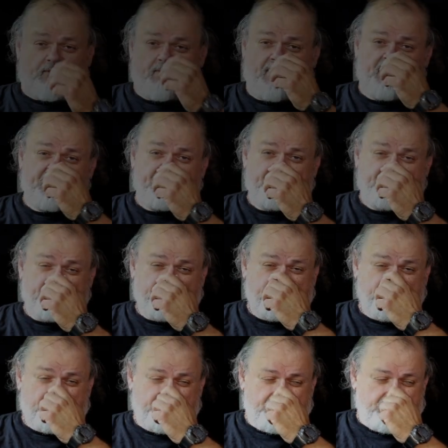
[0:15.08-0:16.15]
everybody.
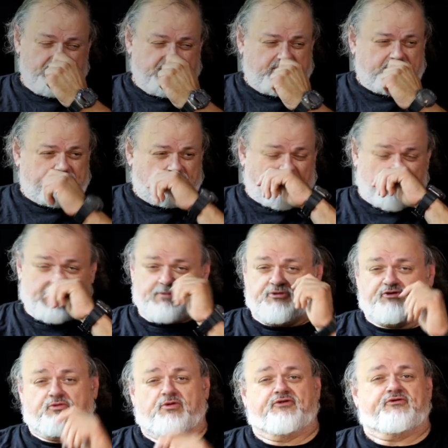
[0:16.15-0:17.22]
My name
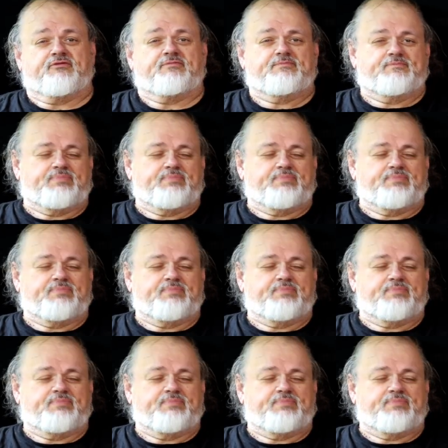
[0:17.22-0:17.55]
is Richard.